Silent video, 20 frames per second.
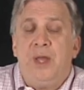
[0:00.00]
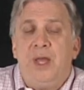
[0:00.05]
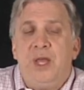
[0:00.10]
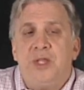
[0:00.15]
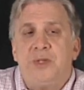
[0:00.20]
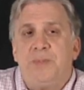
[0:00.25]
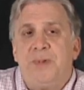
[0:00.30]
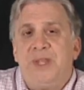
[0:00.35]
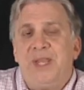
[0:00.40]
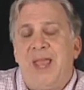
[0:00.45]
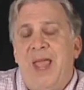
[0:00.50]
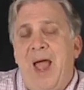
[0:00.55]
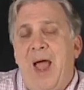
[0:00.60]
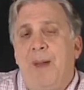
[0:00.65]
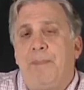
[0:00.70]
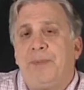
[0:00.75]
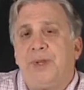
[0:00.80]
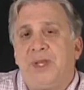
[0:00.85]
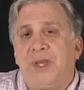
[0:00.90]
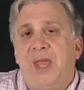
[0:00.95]
It's been the
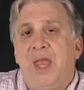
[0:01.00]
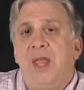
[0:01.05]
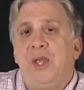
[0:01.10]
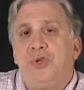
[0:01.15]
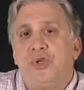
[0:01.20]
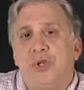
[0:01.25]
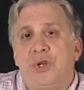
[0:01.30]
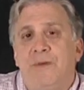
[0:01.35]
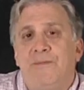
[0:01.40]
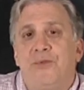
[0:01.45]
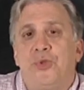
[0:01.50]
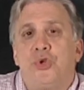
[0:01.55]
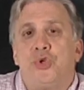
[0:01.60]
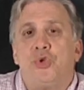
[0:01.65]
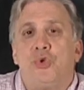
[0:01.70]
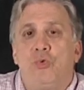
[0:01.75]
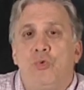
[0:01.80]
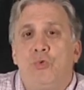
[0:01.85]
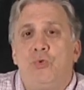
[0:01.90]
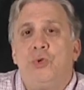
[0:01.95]
application of the
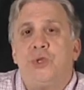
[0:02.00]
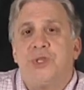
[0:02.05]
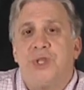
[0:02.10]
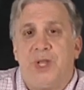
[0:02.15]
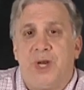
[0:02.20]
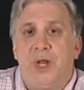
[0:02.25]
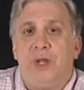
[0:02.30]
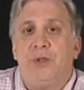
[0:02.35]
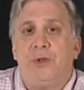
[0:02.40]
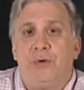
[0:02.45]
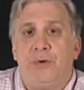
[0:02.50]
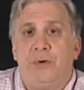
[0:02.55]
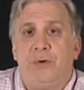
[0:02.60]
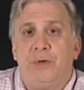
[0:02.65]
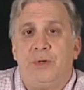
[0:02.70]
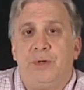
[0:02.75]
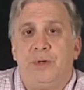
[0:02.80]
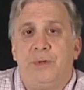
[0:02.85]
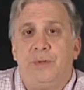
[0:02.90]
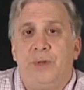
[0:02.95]
tools that I learned